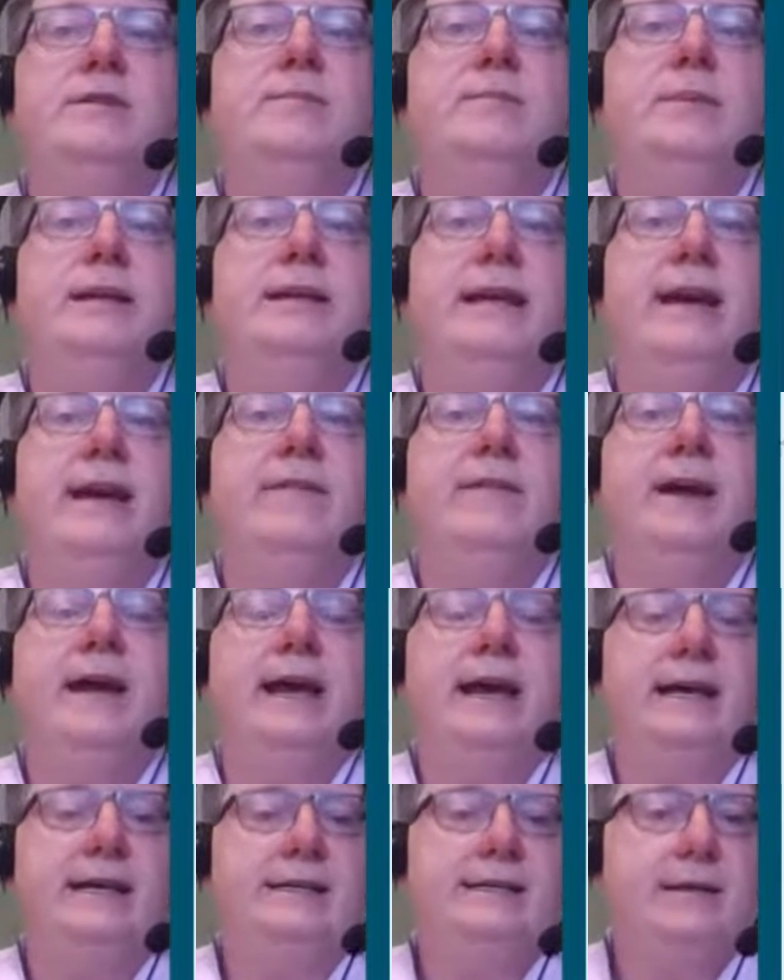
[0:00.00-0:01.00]
my
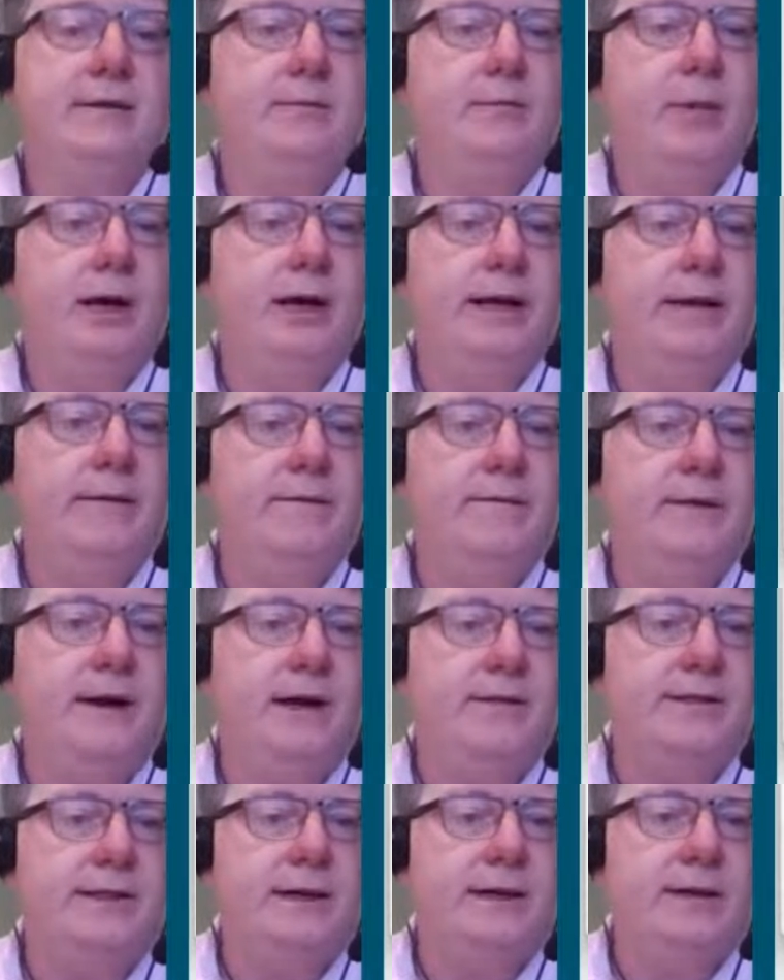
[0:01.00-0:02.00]
file type.
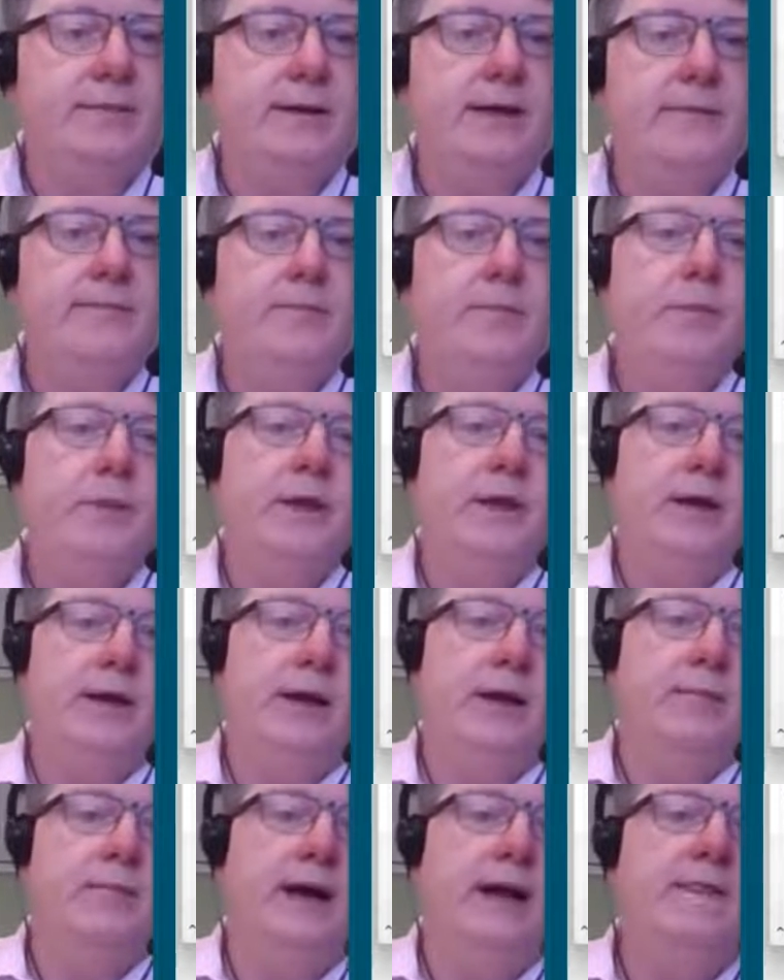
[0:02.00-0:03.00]
And then
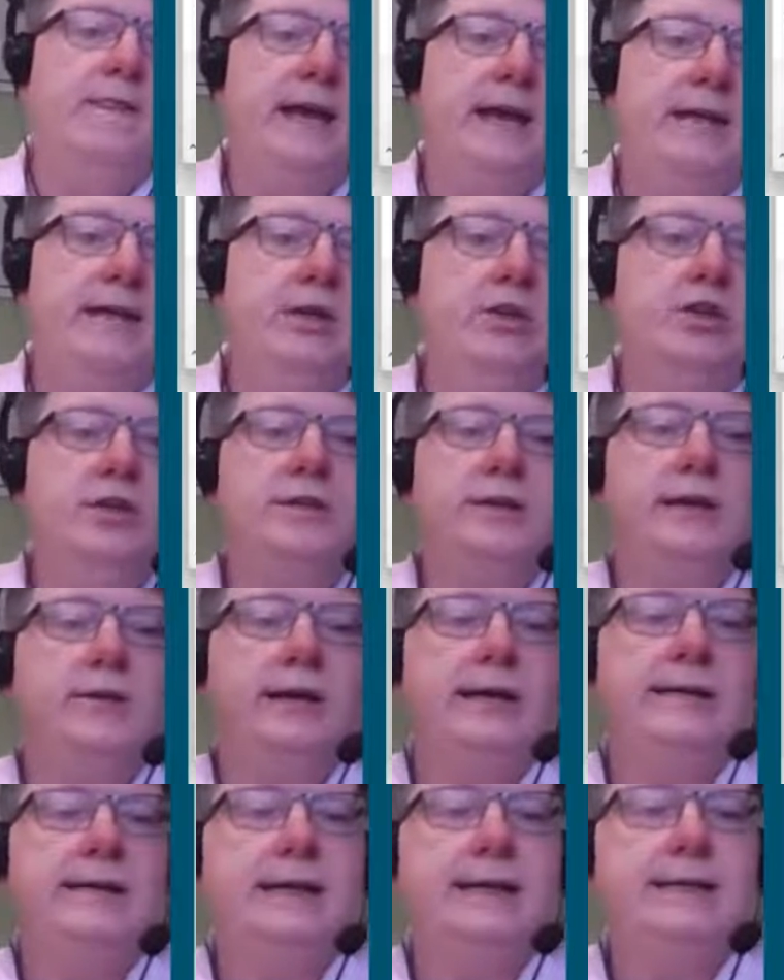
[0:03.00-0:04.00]
you should generate a
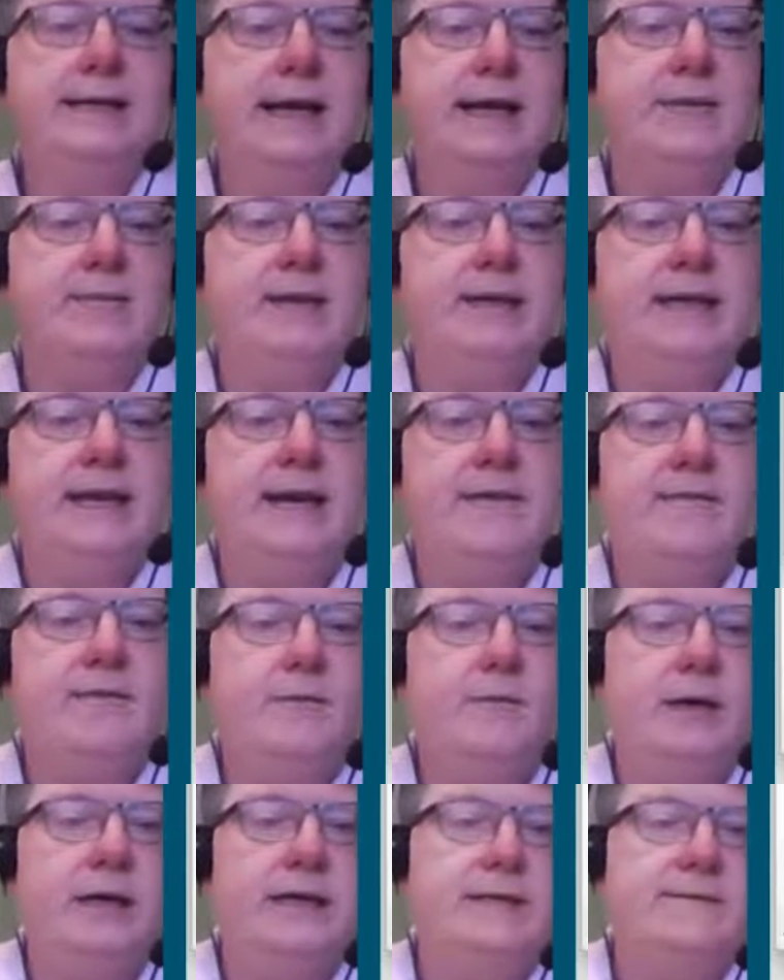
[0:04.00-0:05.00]
tagged PDF by
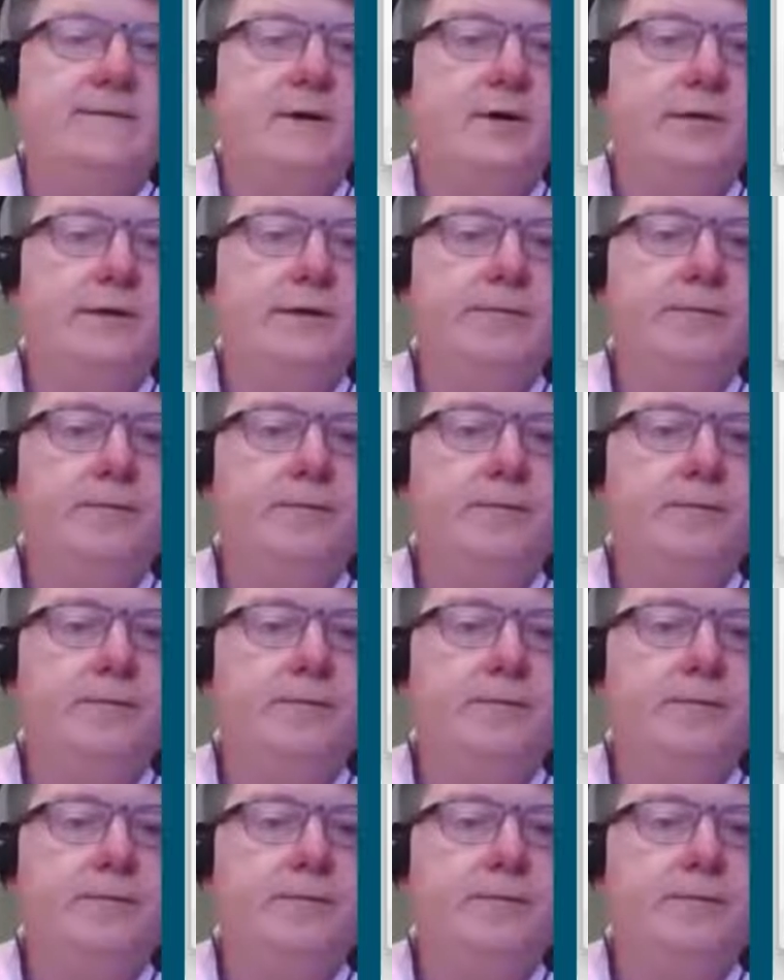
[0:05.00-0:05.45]
default.